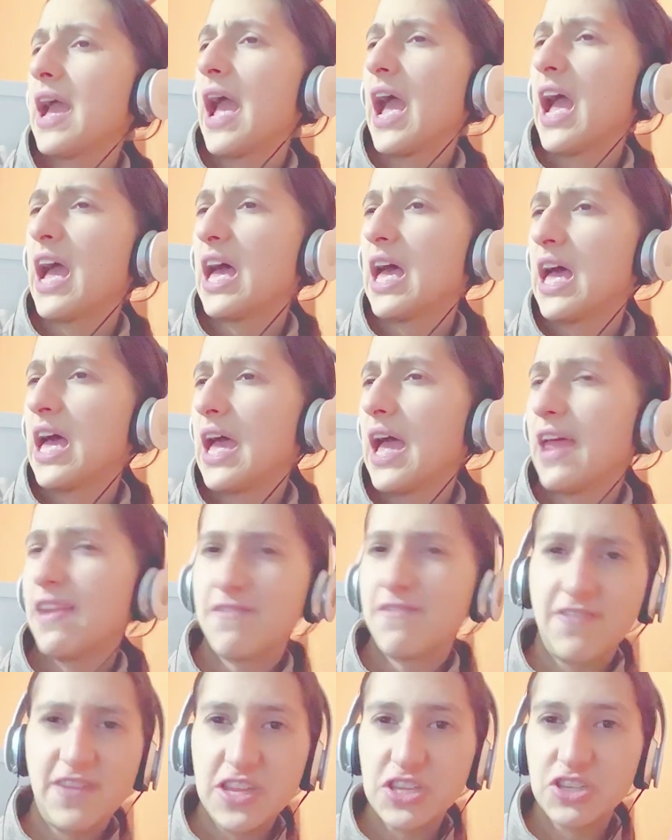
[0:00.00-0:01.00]

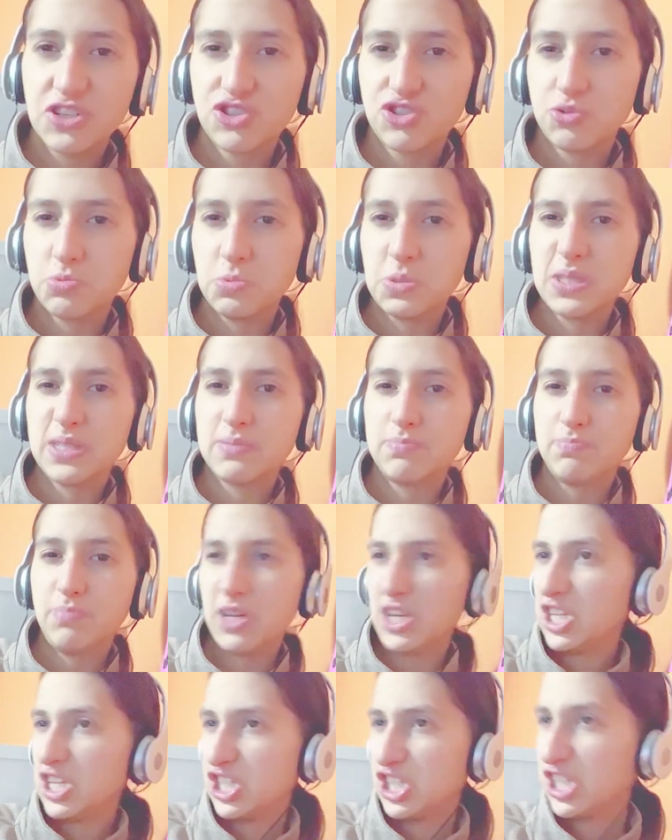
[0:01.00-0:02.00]
adventurous
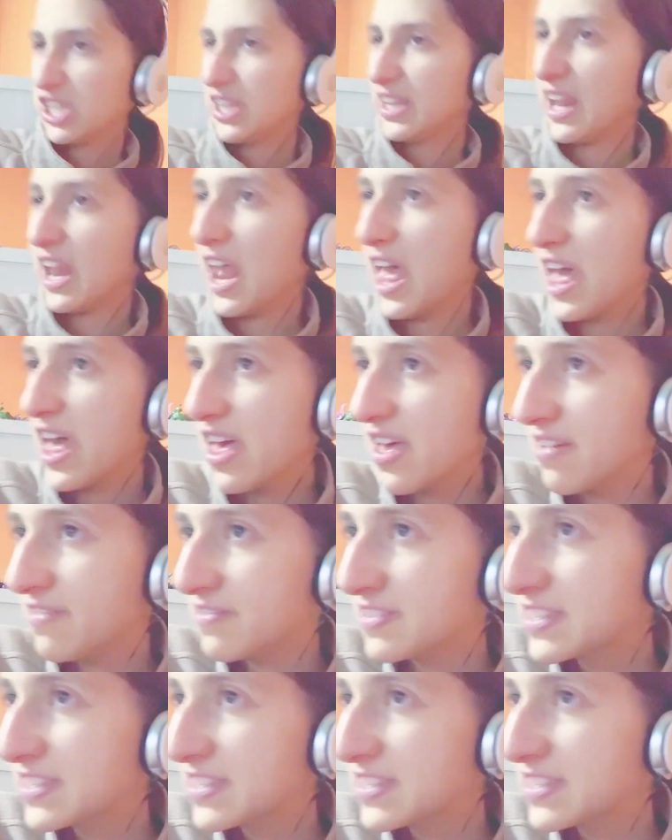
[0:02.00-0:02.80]
bunny. She loves